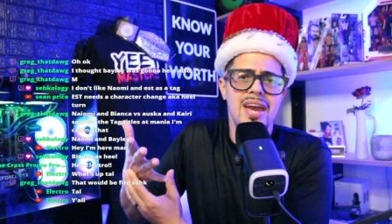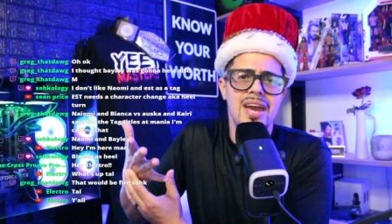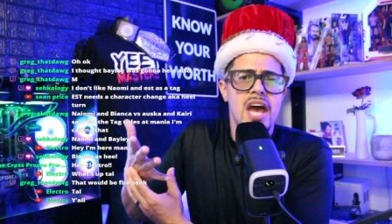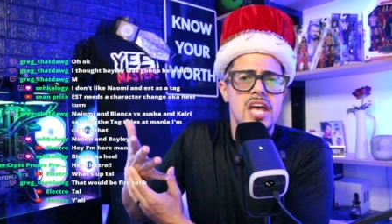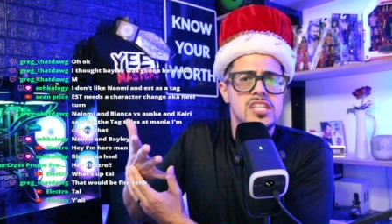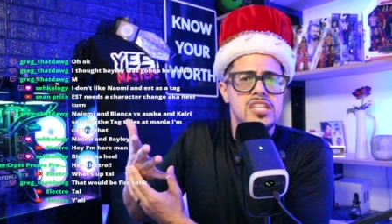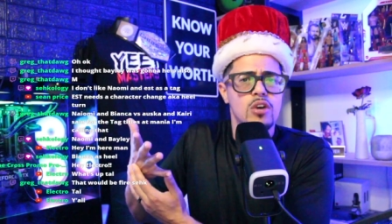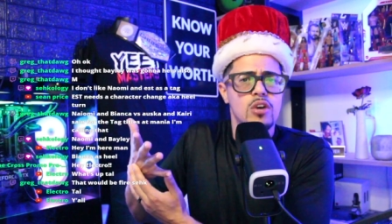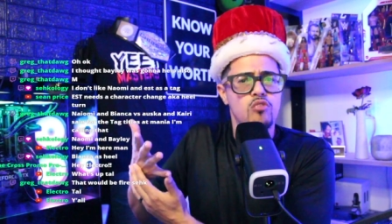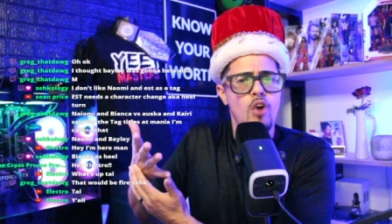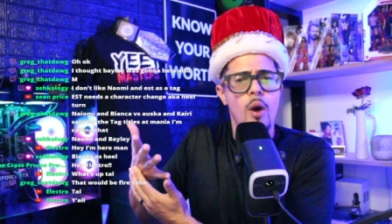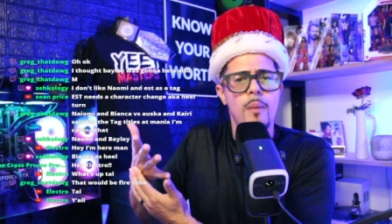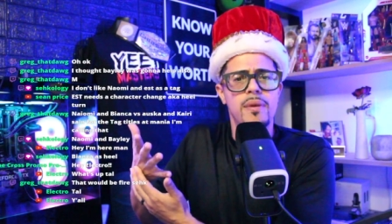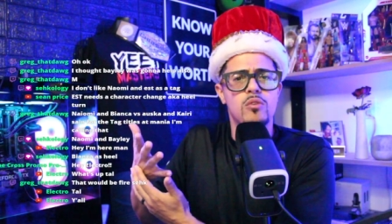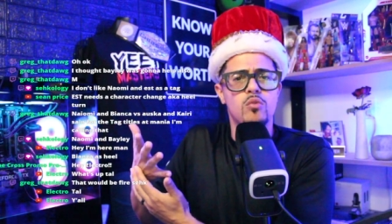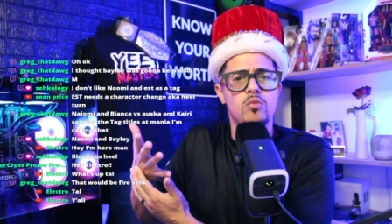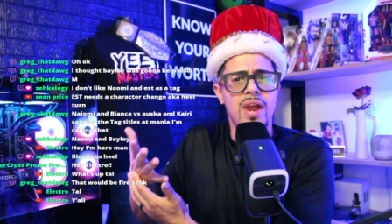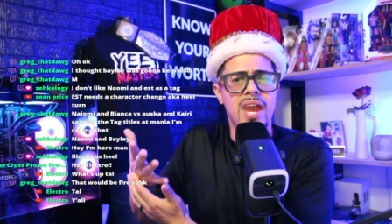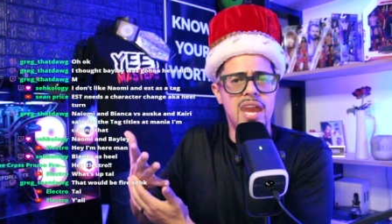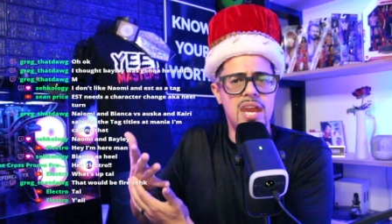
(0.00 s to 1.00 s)
to Roman
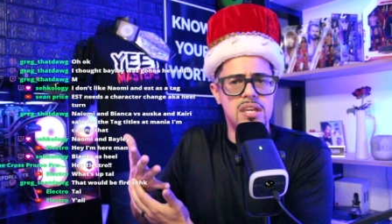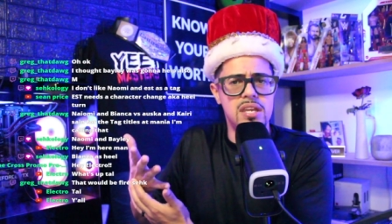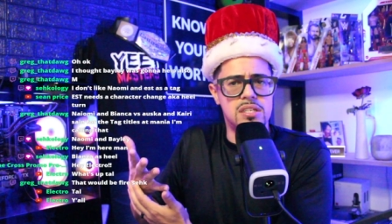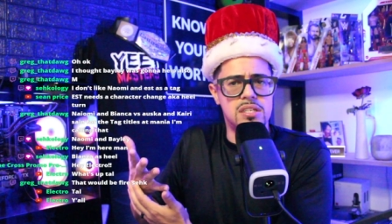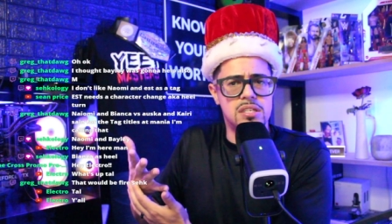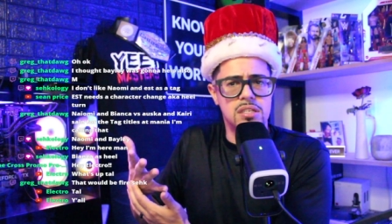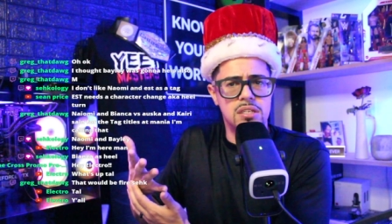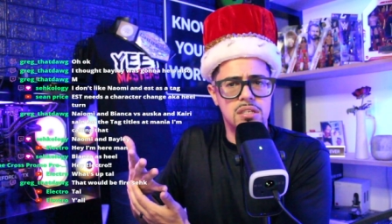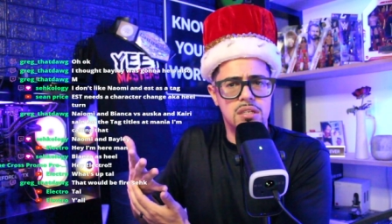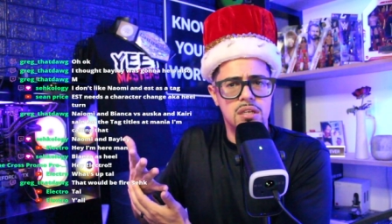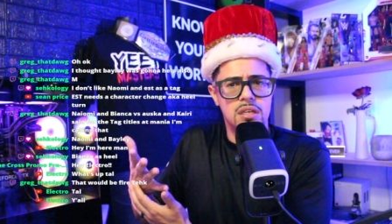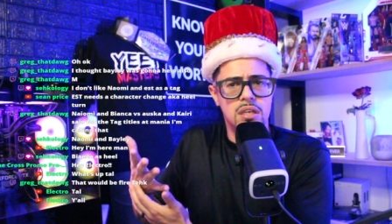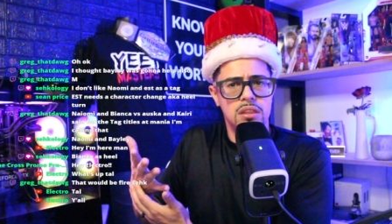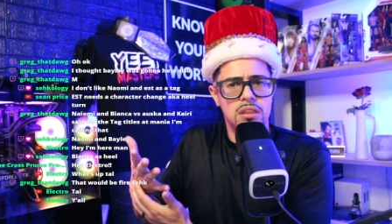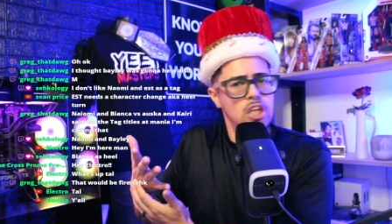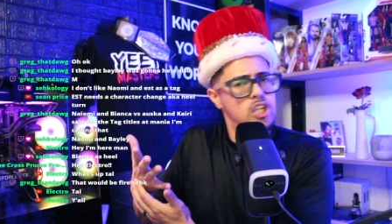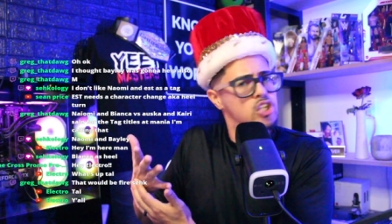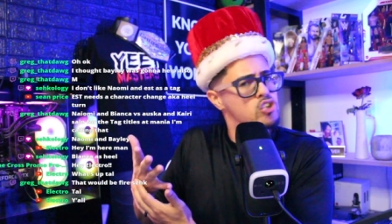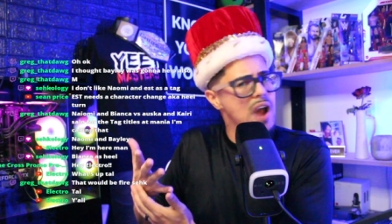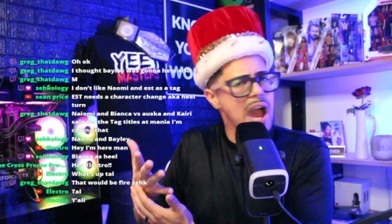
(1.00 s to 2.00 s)
Reigns, the
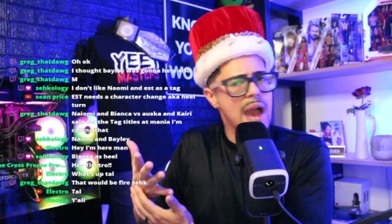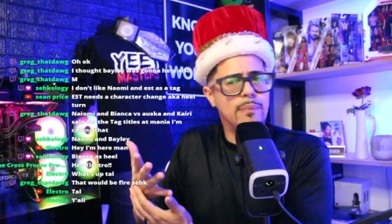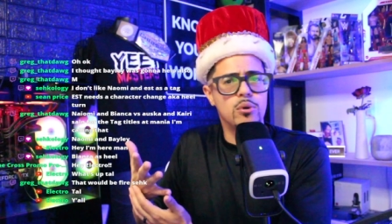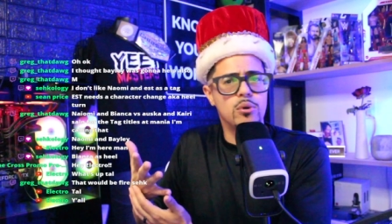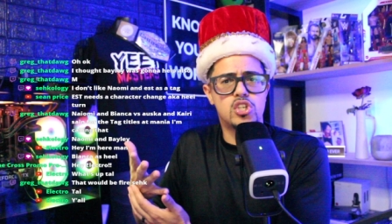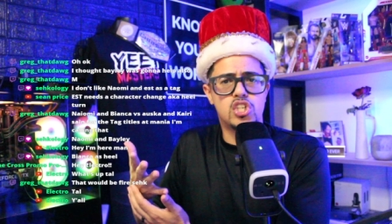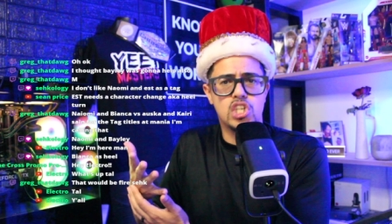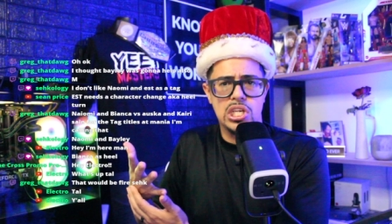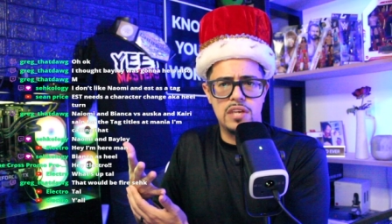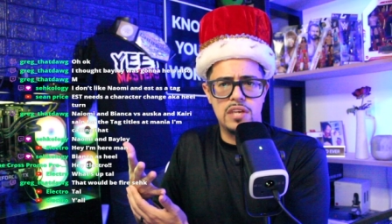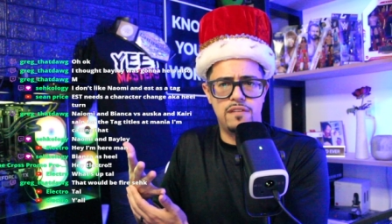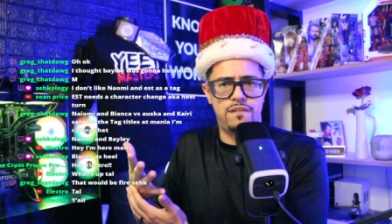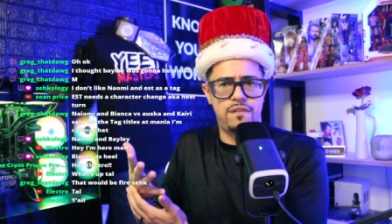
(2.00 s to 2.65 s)
tribal chief.